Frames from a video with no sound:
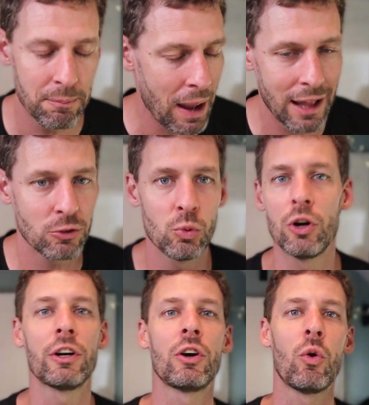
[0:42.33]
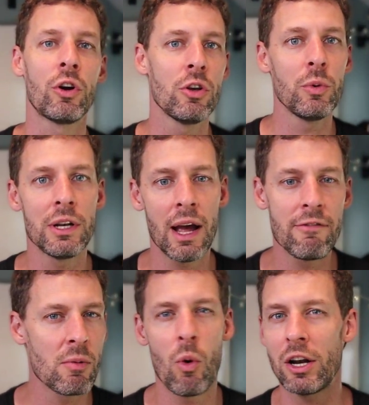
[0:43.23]
bats work, or you wouldn't
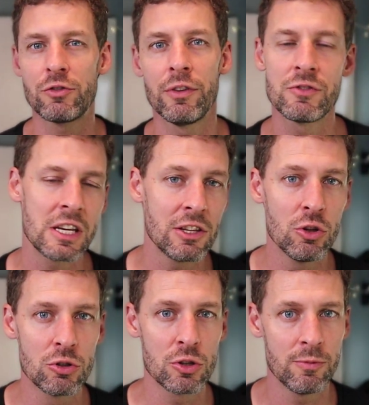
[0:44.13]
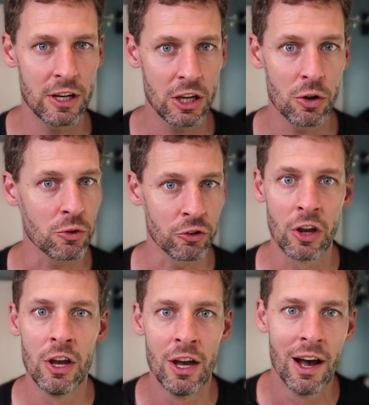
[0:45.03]
have them watch 15 YouTube videos
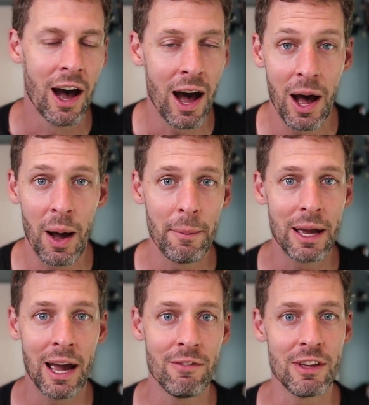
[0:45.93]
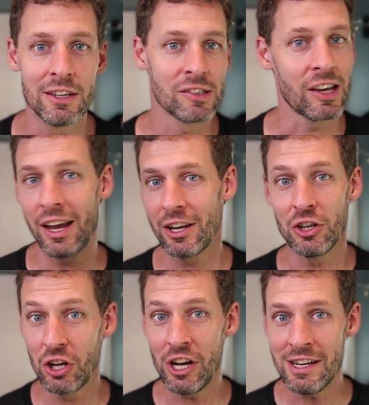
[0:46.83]
and then say,
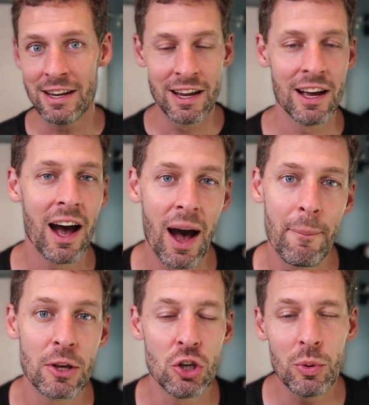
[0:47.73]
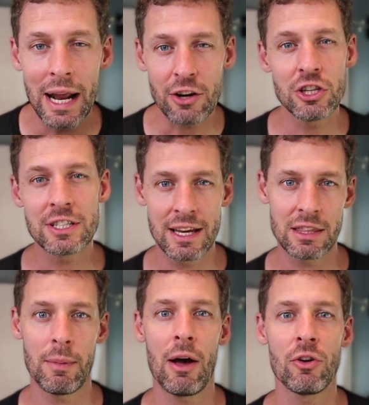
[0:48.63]
"You good?" You would actually
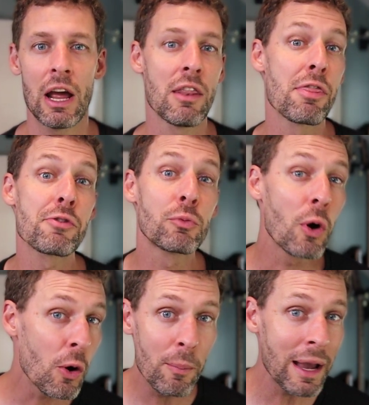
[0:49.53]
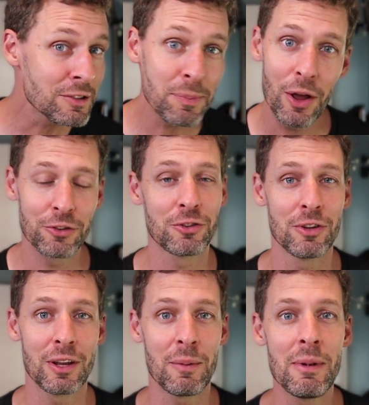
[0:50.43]
take them out and throw baseballs
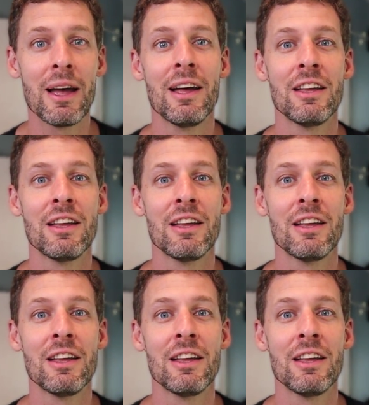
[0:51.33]
to them